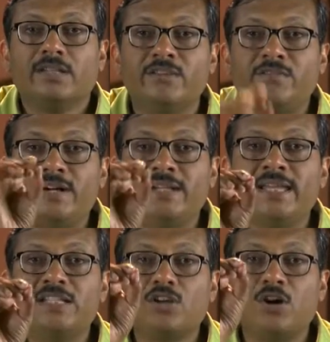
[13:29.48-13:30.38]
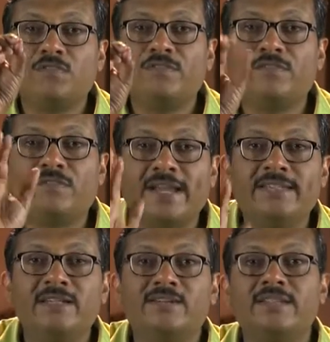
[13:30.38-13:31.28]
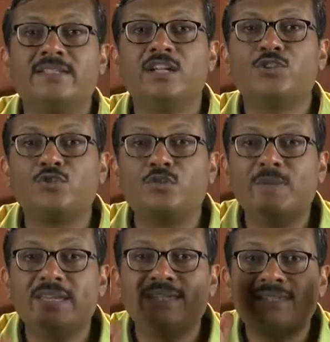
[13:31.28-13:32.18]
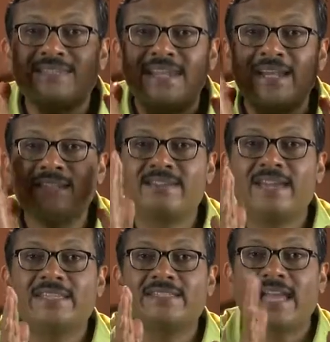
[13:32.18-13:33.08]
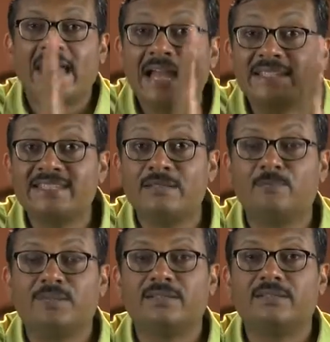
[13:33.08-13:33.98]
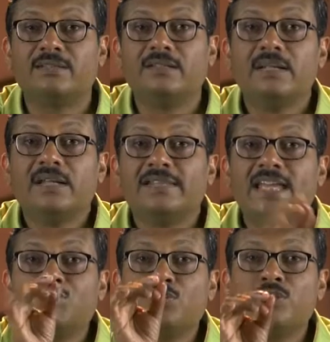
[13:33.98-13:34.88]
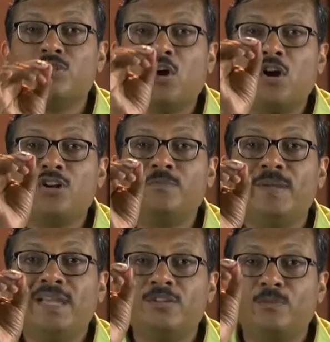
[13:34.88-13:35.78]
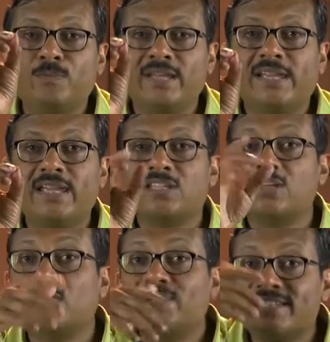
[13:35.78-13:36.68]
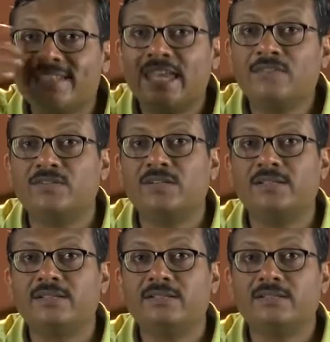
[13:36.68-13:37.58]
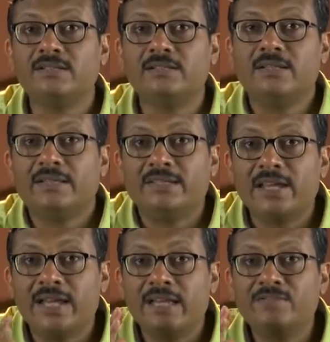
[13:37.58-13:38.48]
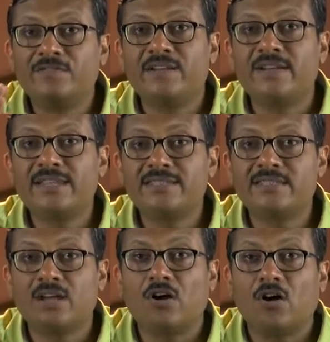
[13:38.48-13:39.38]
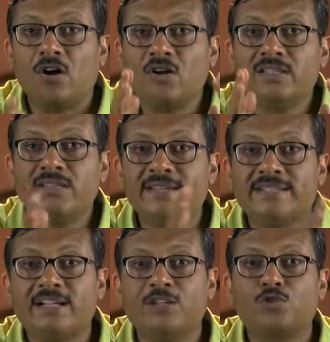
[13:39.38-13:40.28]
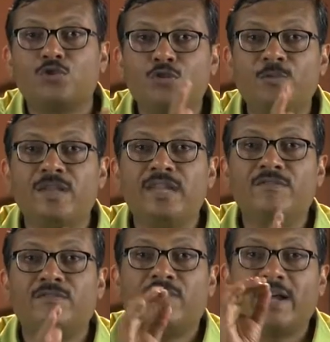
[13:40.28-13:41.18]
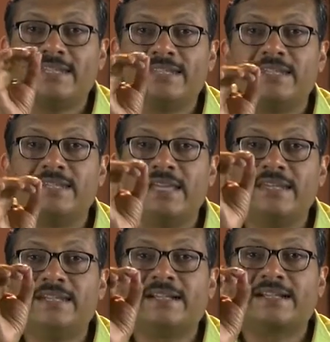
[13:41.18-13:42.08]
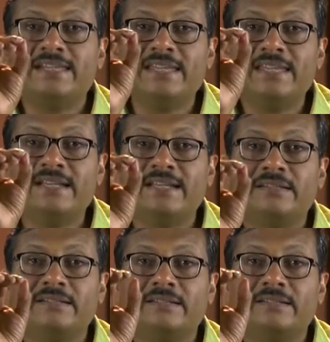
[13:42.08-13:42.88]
The wordings of the final result should be standardized and simple. They should not be duplication of the same word. The inference or the result should be written in a clear